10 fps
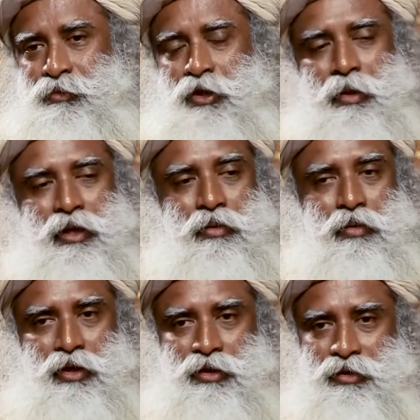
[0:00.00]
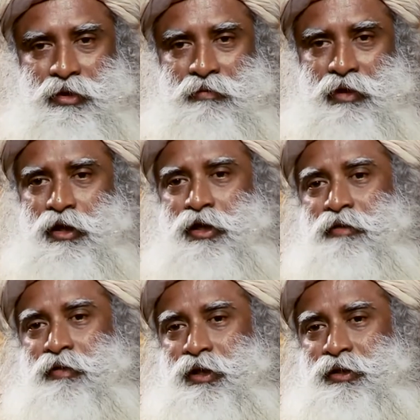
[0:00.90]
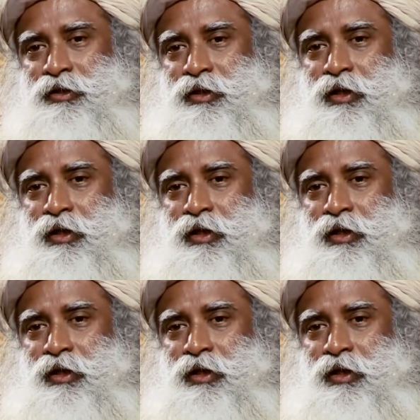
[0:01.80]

no matter what, they will not deviate.